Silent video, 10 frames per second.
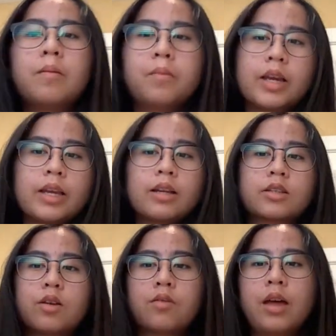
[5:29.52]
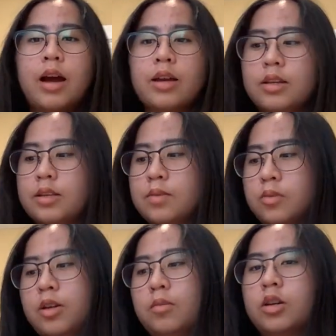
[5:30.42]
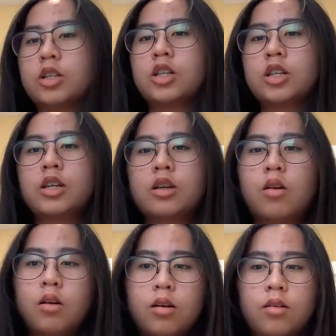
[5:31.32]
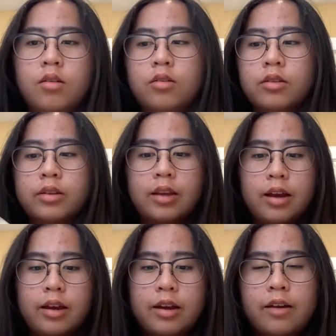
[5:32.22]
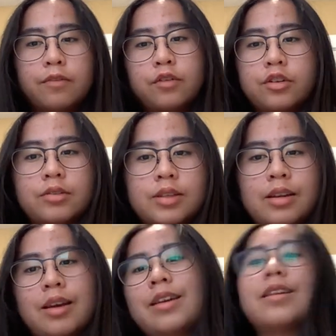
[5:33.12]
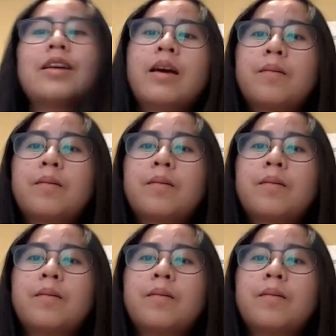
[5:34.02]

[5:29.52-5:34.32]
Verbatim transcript: but yeah, so that is pretty much the haul that I have for you today.